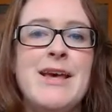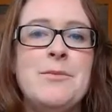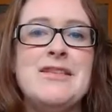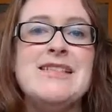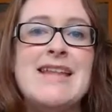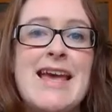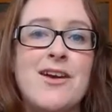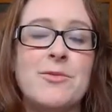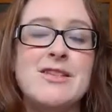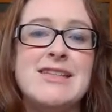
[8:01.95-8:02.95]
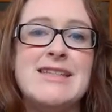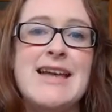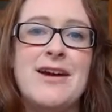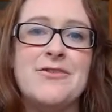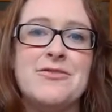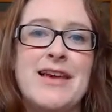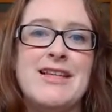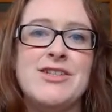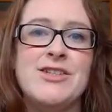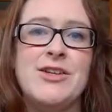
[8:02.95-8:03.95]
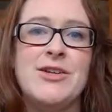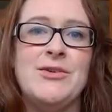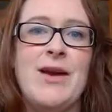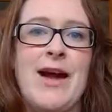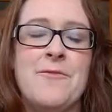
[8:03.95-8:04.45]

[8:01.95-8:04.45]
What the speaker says: But today I wanted to delve into